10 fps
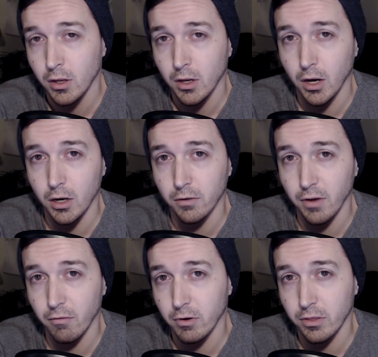of
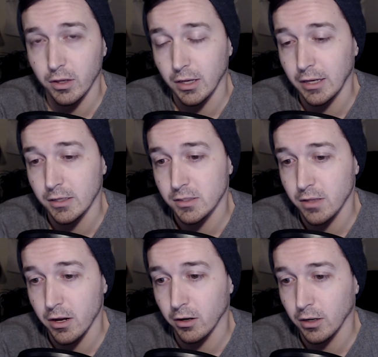everything is
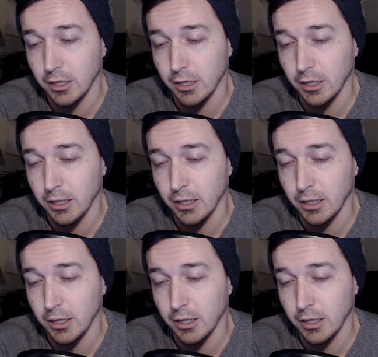there.